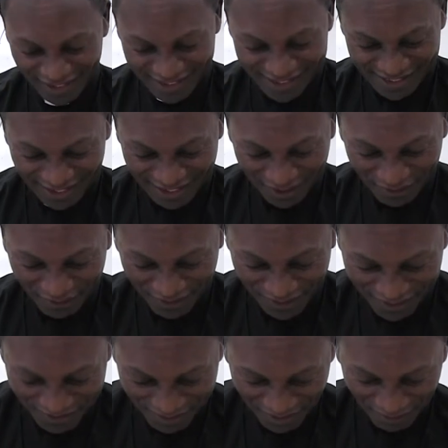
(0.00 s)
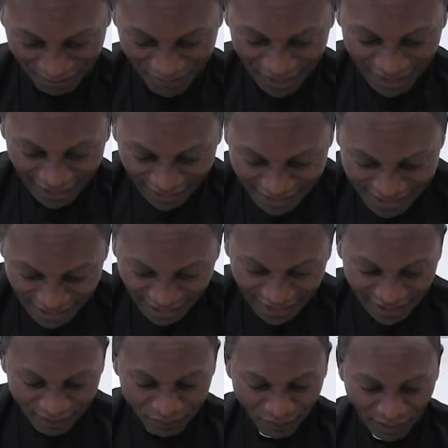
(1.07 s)
this is a different dream.
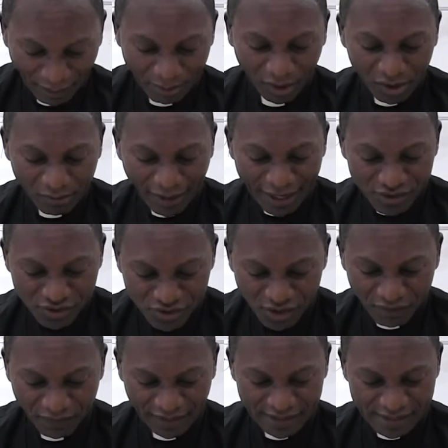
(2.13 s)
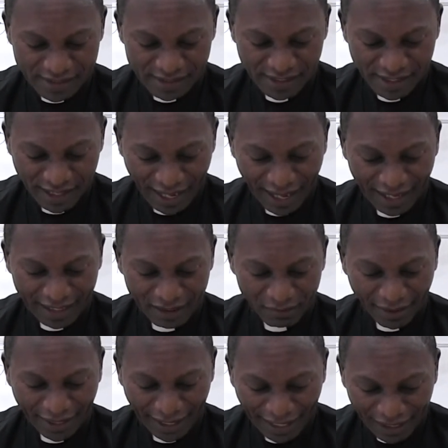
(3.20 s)
Indeed, upon my servants and
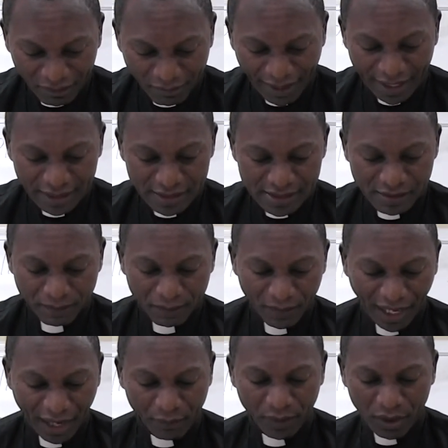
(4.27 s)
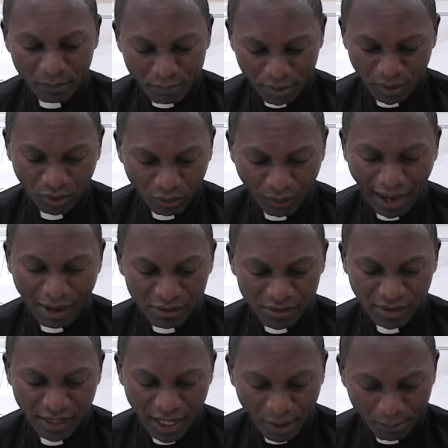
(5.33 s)
my handmaids, I will pour
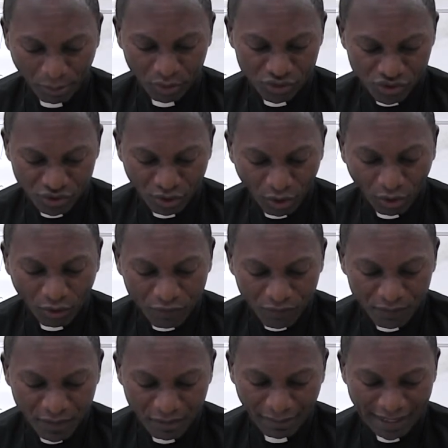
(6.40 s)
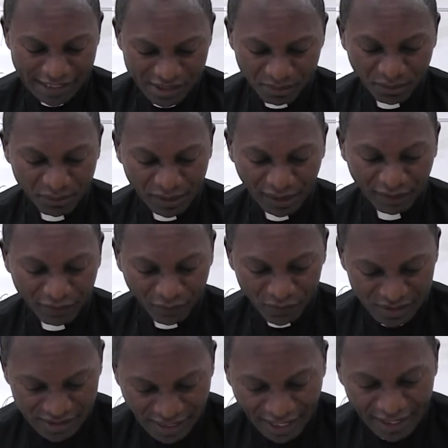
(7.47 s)
out a portion of my spirit in
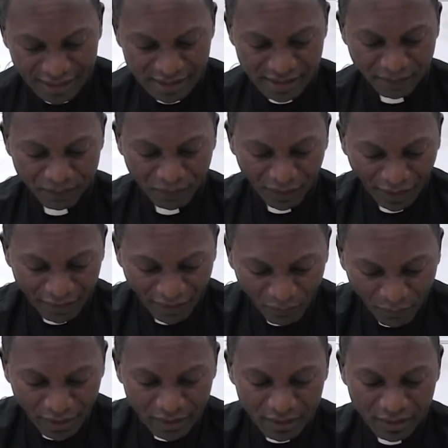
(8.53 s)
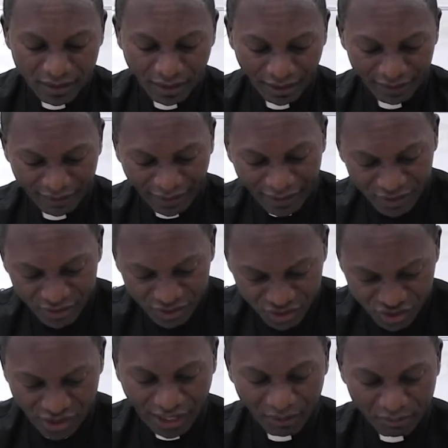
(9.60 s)
those days. And they will they
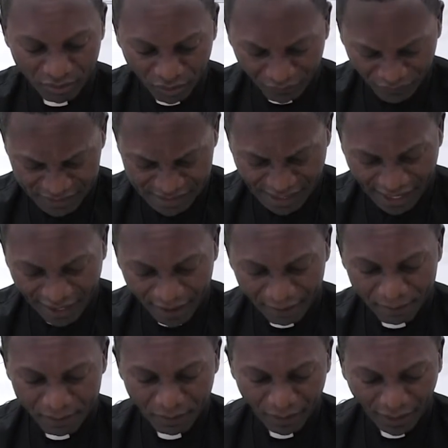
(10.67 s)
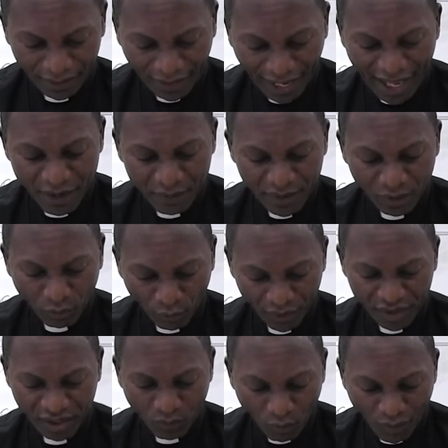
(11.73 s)
shall prophesy. And I will
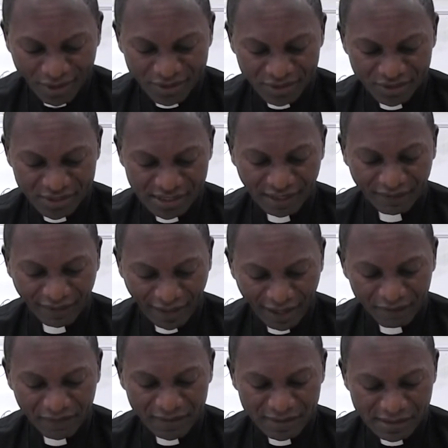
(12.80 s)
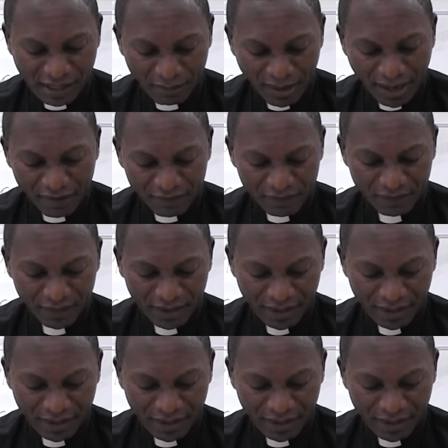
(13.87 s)
work wonders in the heavens above,